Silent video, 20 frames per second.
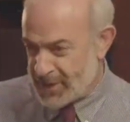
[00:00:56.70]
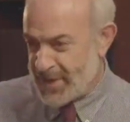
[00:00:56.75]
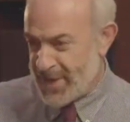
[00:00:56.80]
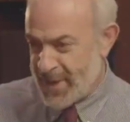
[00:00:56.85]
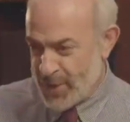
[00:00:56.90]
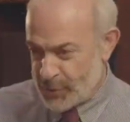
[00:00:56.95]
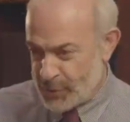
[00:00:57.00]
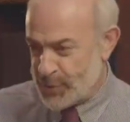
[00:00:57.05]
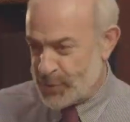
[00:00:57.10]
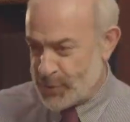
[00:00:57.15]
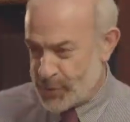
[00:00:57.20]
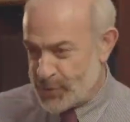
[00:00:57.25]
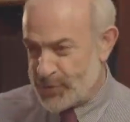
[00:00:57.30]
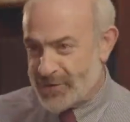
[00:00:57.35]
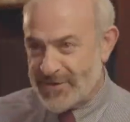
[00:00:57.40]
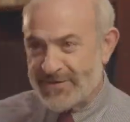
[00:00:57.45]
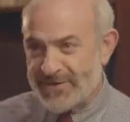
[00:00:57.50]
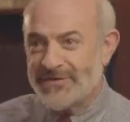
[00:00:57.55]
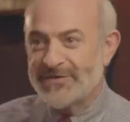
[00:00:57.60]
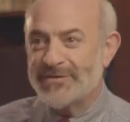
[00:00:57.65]
counted all
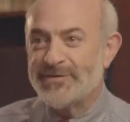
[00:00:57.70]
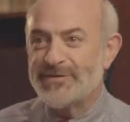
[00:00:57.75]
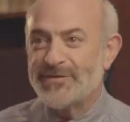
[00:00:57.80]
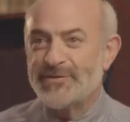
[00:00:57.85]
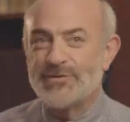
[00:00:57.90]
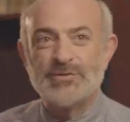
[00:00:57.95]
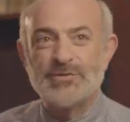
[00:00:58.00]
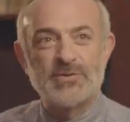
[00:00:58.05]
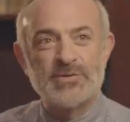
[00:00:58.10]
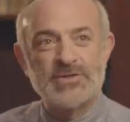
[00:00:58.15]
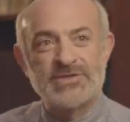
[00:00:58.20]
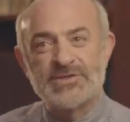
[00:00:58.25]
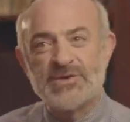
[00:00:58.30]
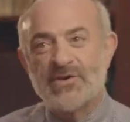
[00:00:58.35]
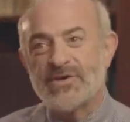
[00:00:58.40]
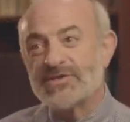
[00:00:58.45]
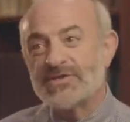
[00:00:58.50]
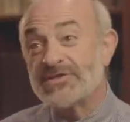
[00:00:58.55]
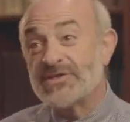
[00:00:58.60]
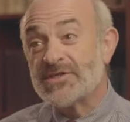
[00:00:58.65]
the Jewish
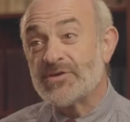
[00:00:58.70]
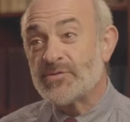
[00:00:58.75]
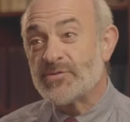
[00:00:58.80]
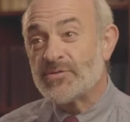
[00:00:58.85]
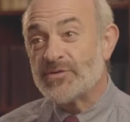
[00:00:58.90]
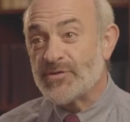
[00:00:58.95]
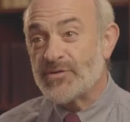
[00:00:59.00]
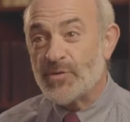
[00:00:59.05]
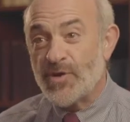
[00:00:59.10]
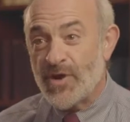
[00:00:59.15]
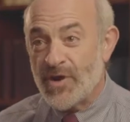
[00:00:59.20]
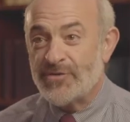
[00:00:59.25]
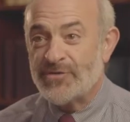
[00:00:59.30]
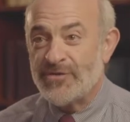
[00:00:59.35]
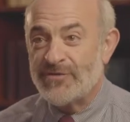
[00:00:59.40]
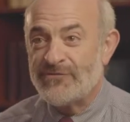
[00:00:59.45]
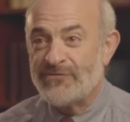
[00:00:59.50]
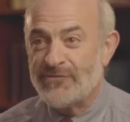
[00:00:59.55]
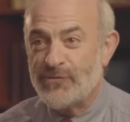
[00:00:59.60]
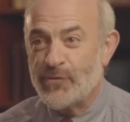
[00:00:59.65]
stars, and there were
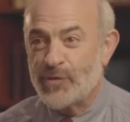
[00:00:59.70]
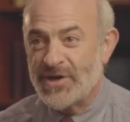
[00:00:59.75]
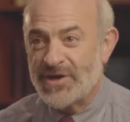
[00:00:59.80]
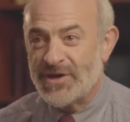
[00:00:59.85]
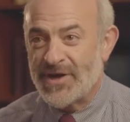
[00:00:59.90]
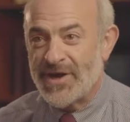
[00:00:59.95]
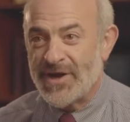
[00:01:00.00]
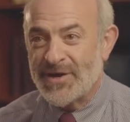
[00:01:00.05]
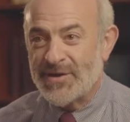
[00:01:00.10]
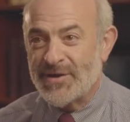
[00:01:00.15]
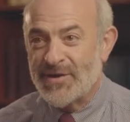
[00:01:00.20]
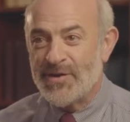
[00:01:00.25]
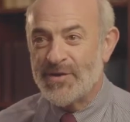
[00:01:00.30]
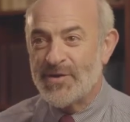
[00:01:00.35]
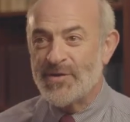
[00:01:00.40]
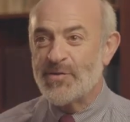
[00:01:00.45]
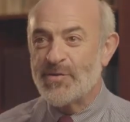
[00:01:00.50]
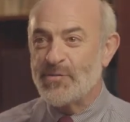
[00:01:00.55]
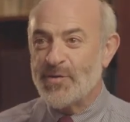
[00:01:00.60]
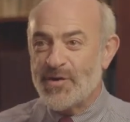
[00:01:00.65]
149.
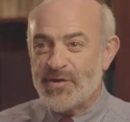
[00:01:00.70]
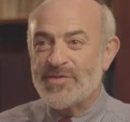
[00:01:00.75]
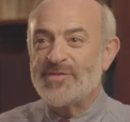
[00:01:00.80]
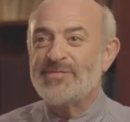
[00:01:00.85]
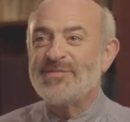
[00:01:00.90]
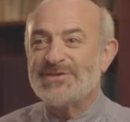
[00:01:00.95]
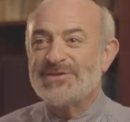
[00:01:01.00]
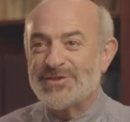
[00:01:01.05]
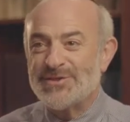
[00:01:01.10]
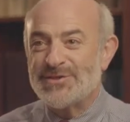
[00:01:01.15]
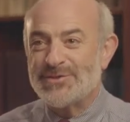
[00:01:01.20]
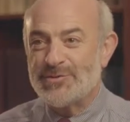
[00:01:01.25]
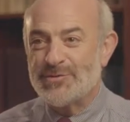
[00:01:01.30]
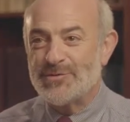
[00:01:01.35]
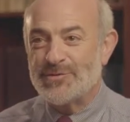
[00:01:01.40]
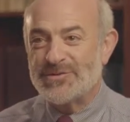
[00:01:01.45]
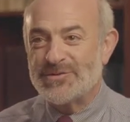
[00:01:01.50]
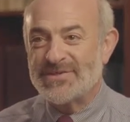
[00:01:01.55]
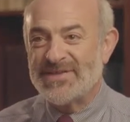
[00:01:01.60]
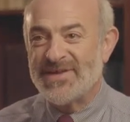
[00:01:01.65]
Where are the missing
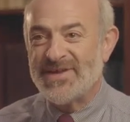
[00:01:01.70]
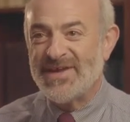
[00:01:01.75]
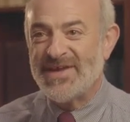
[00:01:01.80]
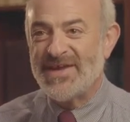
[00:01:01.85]
Jews?